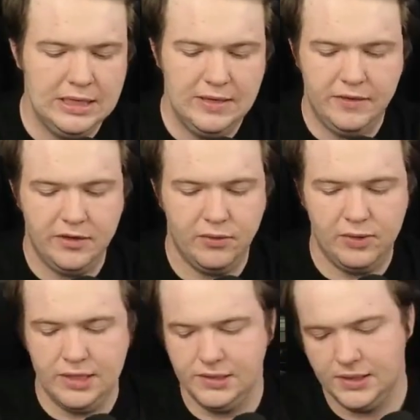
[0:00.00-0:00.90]
there
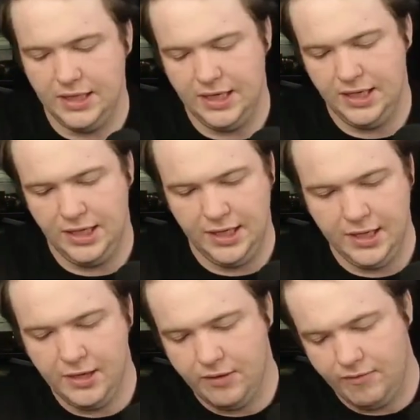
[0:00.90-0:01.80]
was a
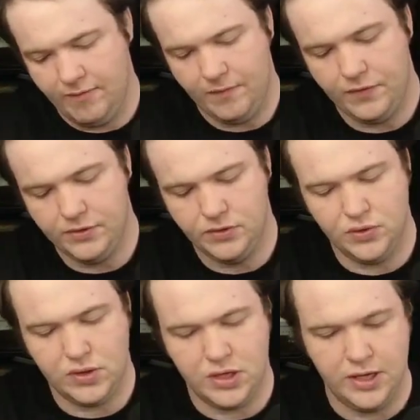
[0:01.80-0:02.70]

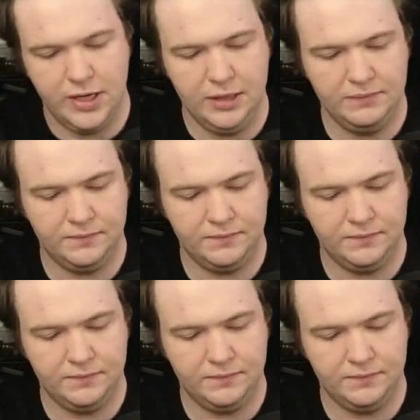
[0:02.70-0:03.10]
drawing,